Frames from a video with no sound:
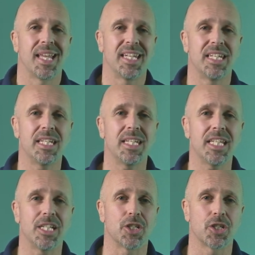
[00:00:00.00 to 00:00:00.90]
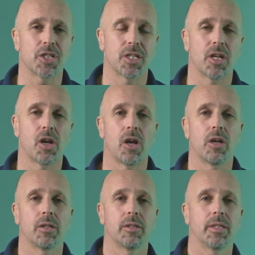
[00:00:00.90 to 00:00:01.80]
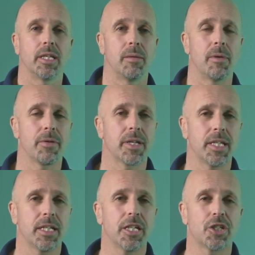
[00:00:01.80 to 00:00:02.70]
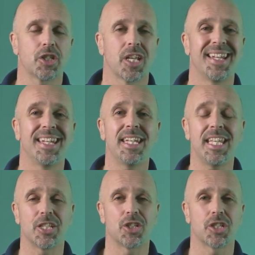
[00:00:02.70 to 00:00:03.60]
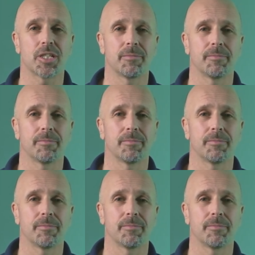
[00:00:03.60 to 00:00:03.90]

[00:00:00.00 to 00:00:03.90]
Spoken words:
Niche. In American English, niche.